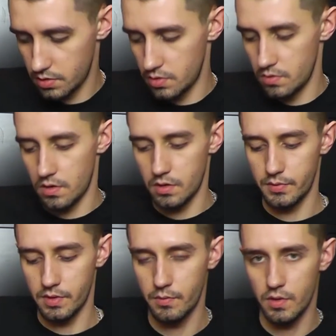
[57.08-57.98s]
you
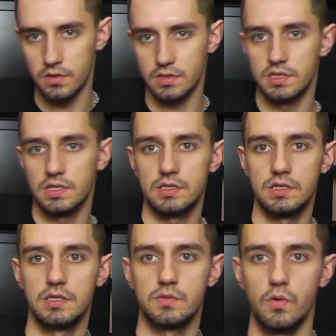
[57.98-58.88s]
open the box, this
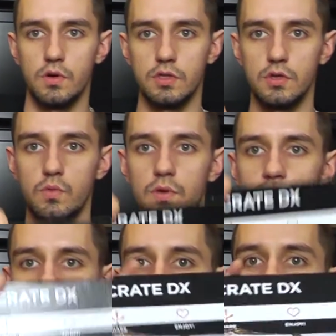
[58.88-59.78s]
is what you will
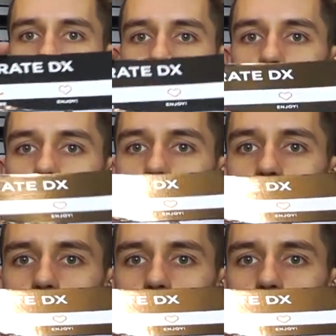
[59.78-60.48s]
see.